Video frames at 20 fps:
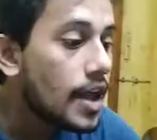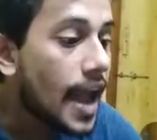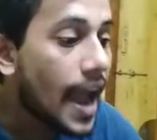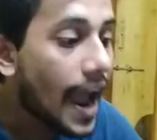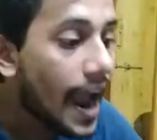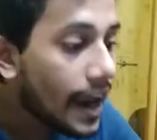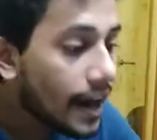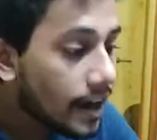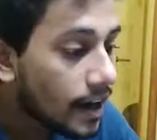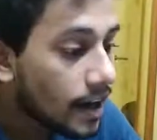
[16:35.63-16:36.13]

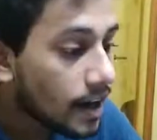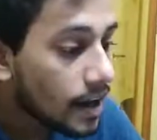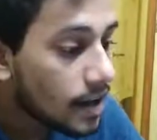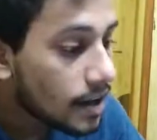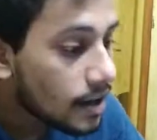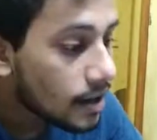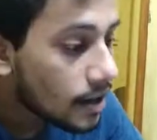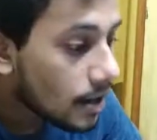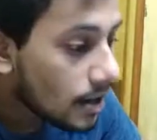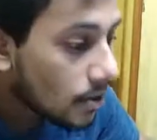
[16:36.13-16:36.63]
And
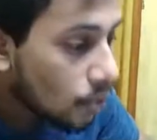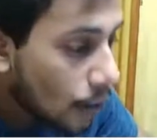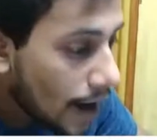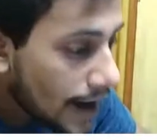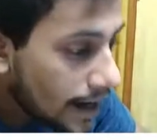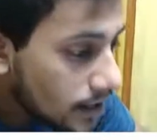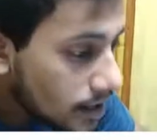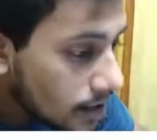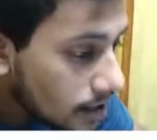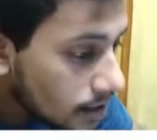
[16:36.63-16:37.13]

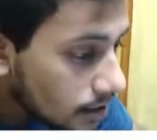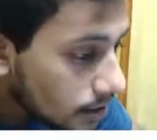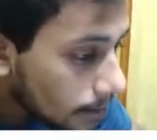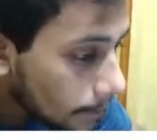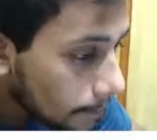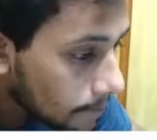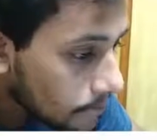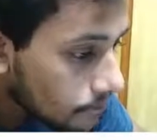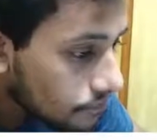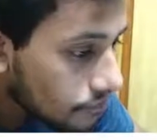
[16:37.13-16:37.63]
right here,
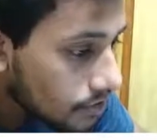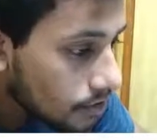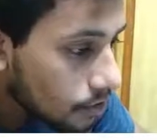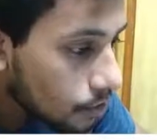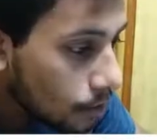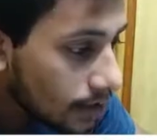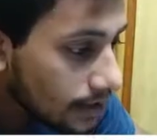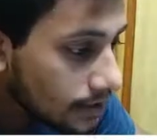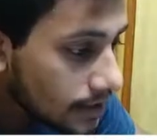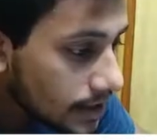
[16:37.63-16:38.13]

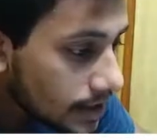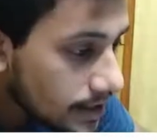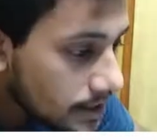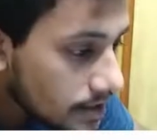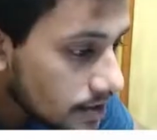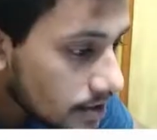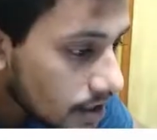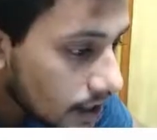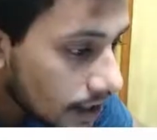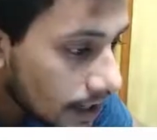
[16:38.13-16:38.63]
once it
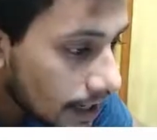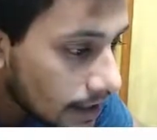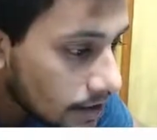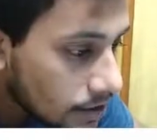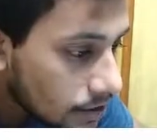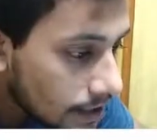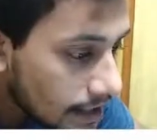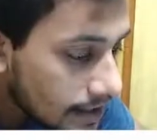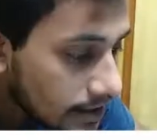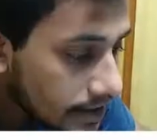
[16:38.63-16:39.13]
is done, as
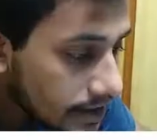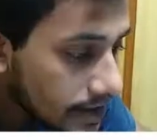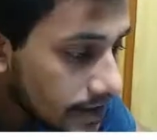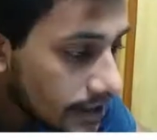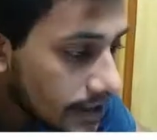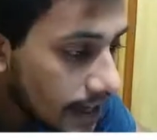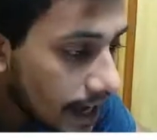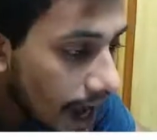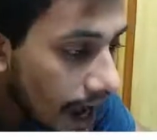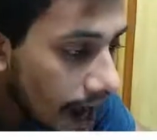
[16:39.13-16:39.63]
you can see,
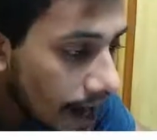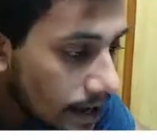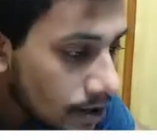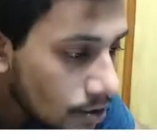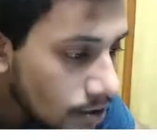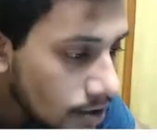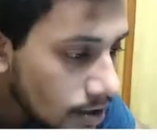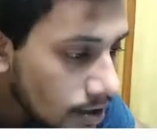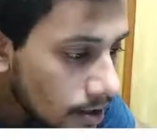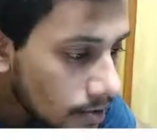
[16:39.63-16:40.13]
the
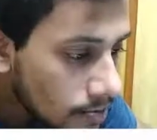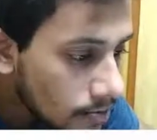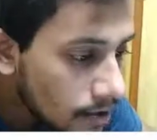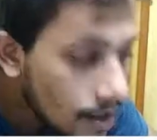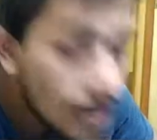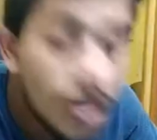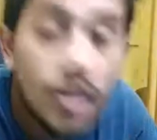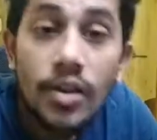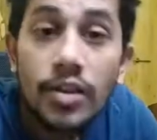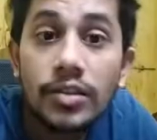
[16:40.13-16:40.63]
endoderm,
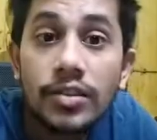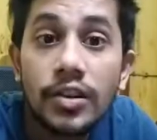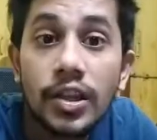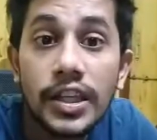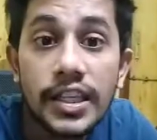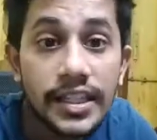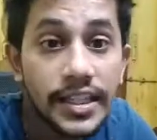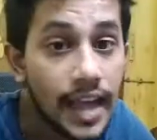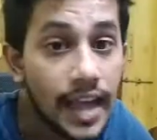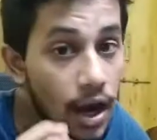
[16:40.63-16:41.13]
the
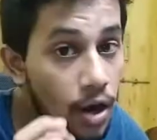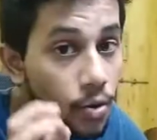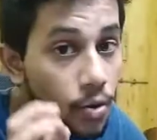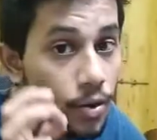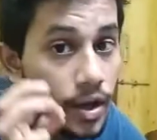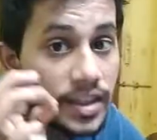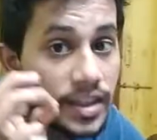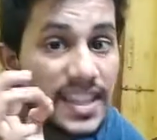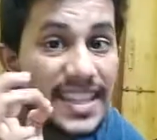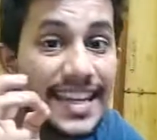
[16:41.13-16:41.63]
yellow
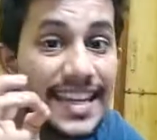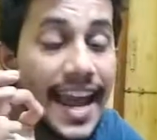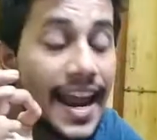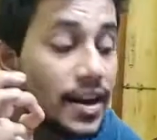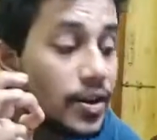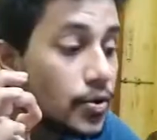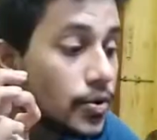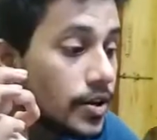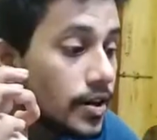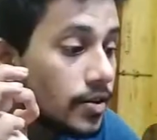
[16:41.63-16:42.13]
one, the
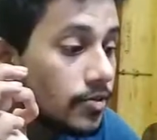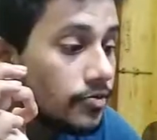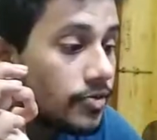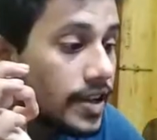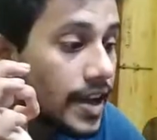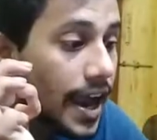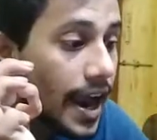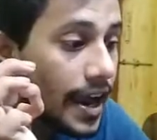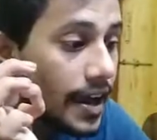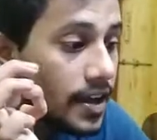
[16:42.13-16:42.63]
endoderm
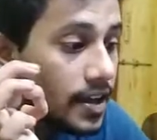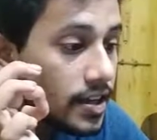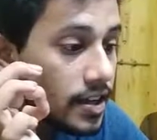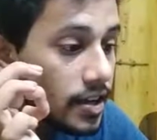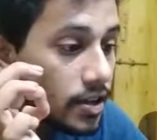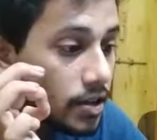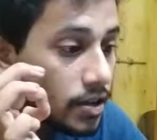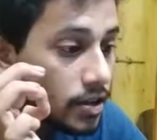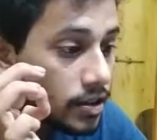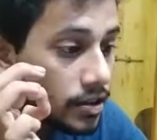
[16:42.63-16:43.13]
we had,
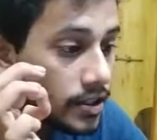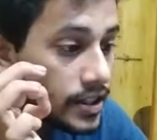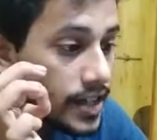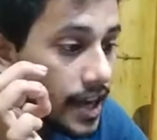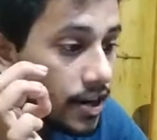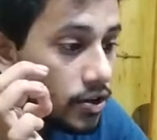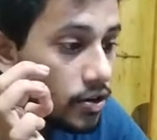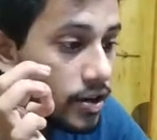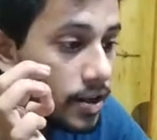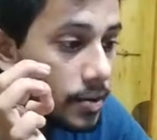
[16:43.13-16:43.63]
the
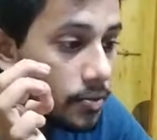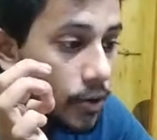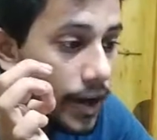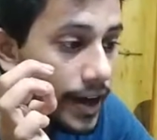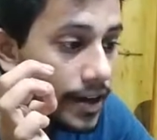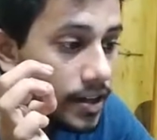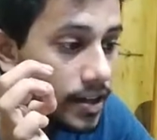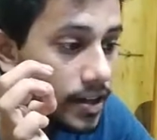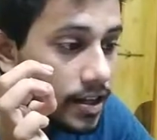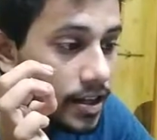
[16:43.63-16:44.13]
endoderm
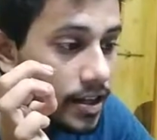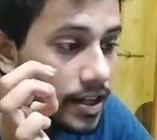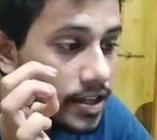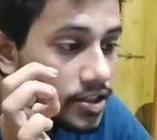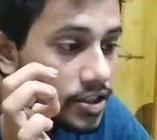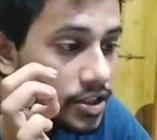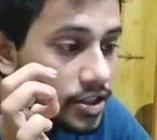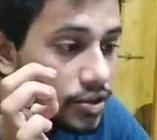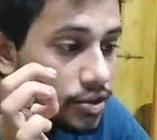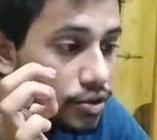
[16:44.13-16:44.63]
right here,
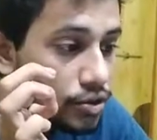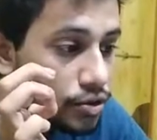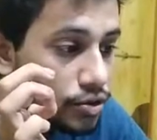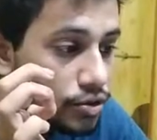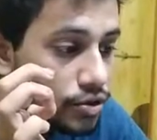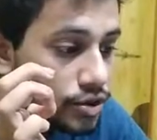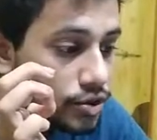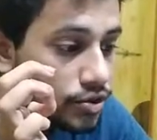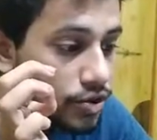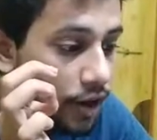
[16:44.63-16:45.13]
it just
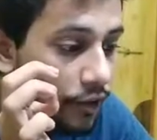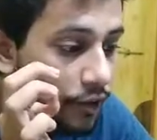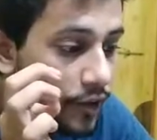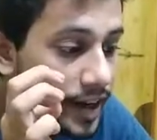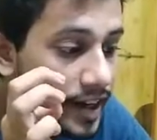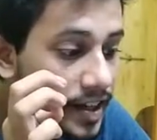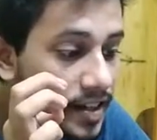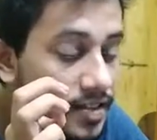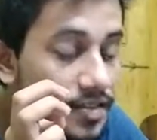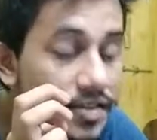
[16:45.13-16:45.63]
closes off,
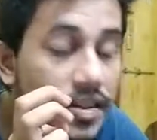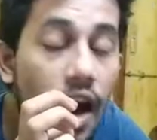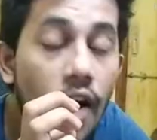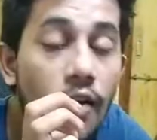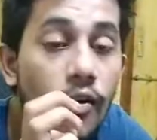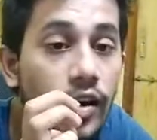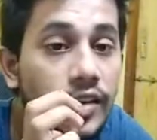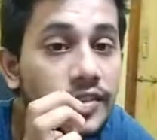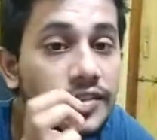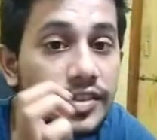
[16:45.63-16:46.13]
it is
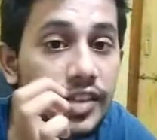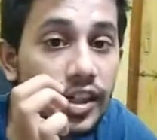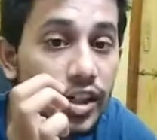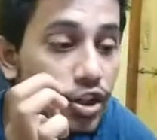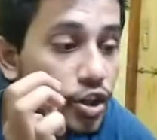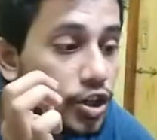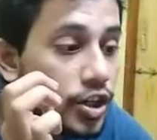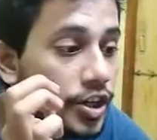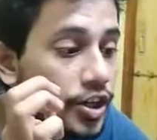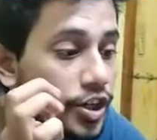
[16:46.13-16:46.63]
now a
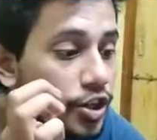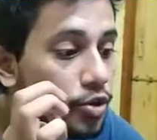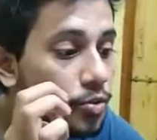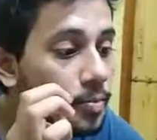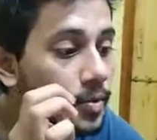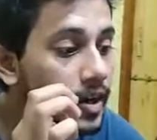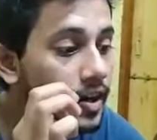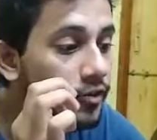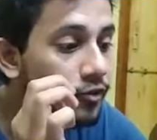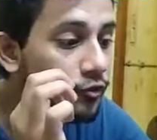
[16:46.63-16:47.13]
circular tube,
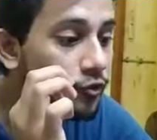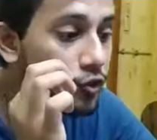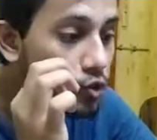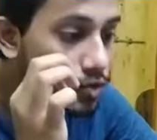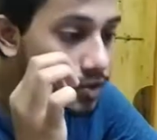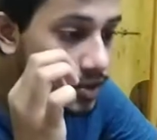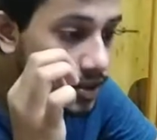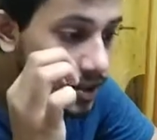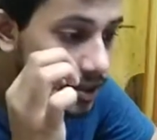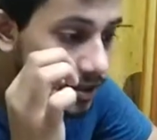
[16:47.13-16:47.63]
it
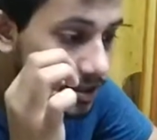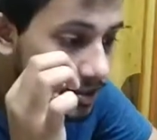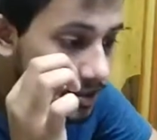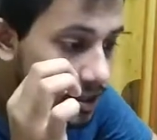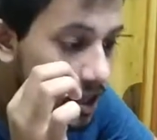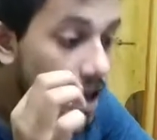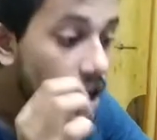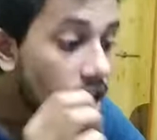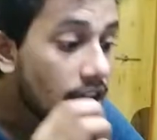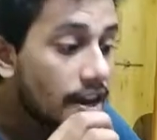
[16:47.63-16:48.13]
fuses,
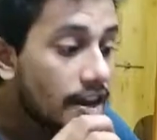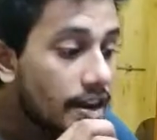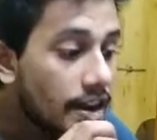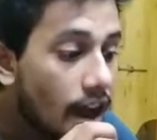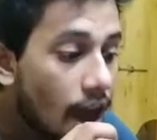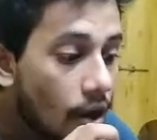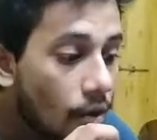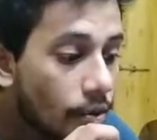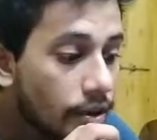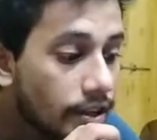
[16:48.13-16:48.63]

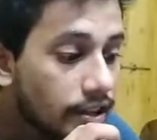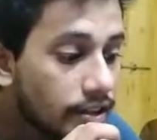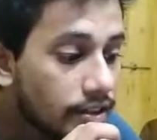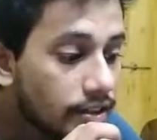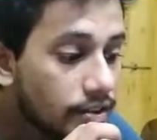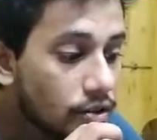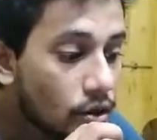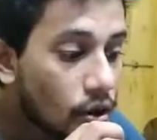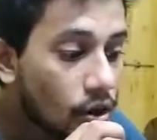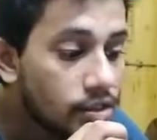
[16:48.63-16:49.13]
now it
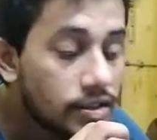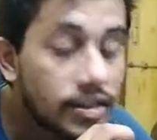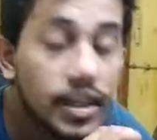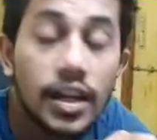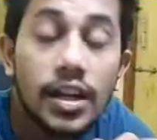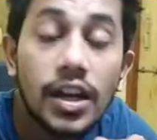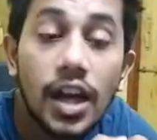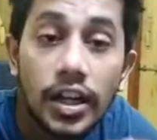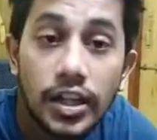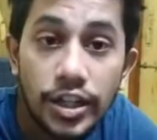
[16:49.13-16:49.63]
is called the
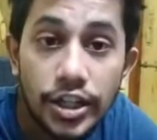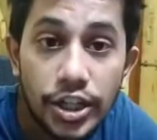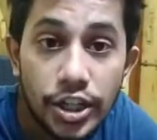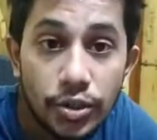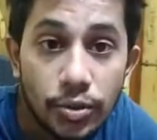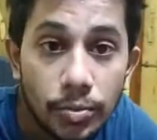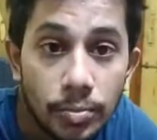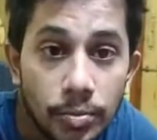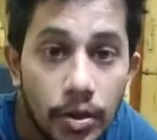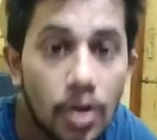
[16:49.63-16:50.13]
gut
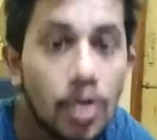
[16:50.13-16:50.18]
tube.